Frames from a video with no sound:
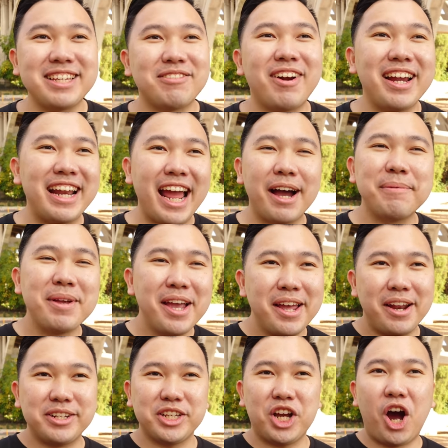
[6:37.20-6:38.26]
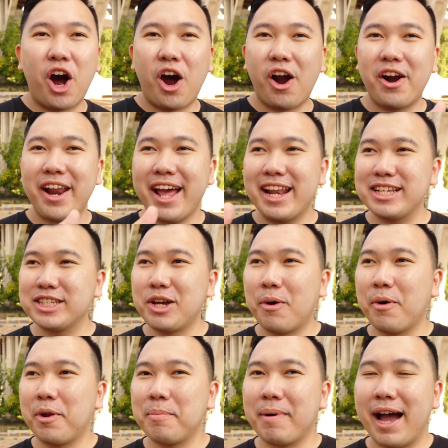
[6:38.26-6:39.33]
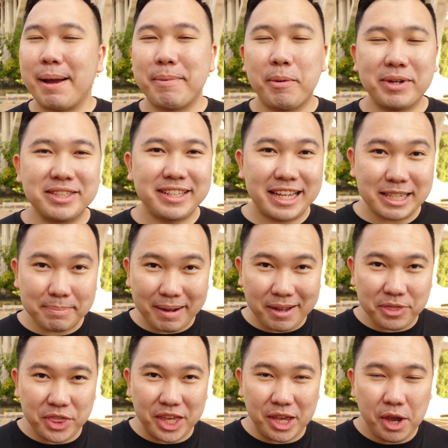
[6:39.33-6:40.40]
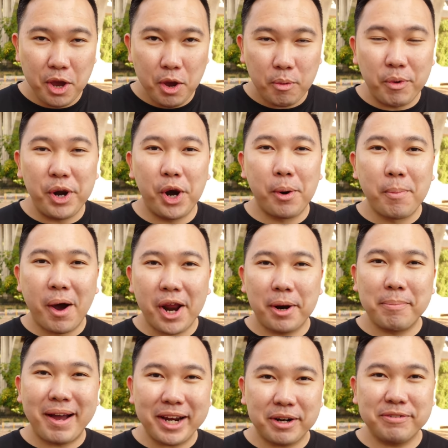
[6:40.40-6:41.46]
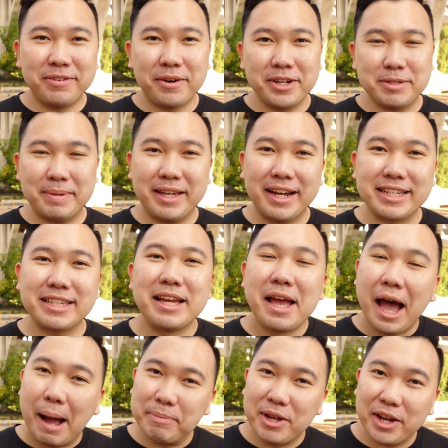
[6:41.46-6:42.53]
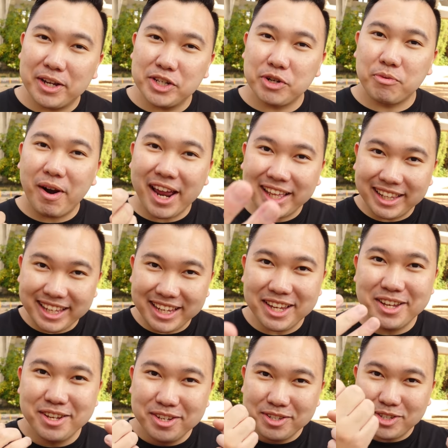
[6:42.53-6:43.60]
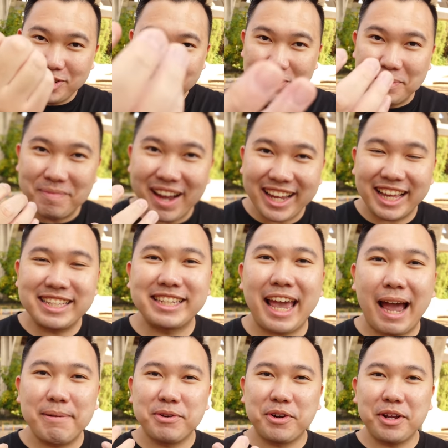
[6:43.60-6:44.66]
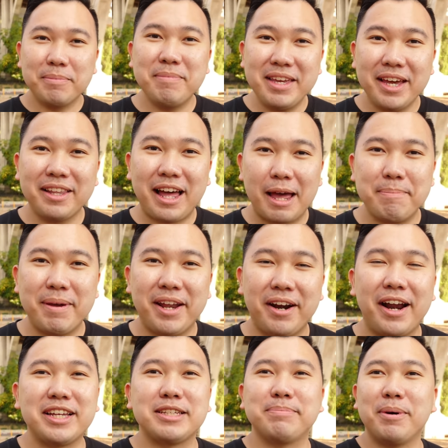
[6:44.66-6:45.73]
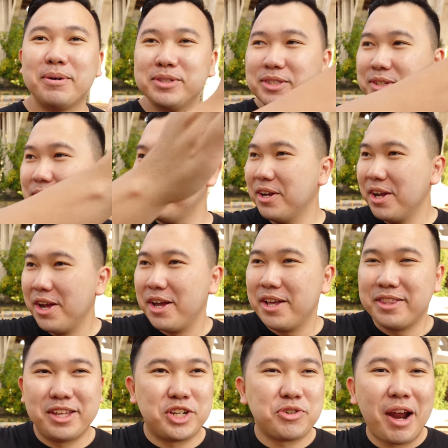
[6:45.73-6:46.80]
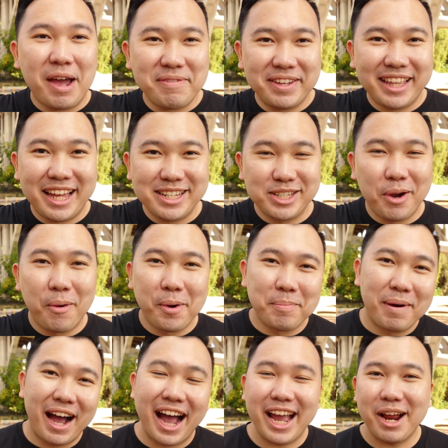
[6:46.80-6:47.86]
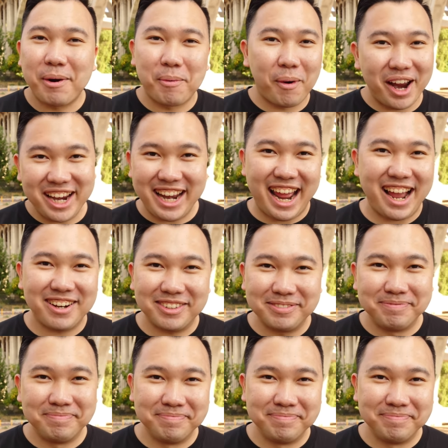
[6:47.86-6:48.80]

and right now there's a car that is going by. But what's nice about the rear mono microphone is because I'm talking directly to the mic, it's capturing me a lot better as opposed to the traffic that is going by right now.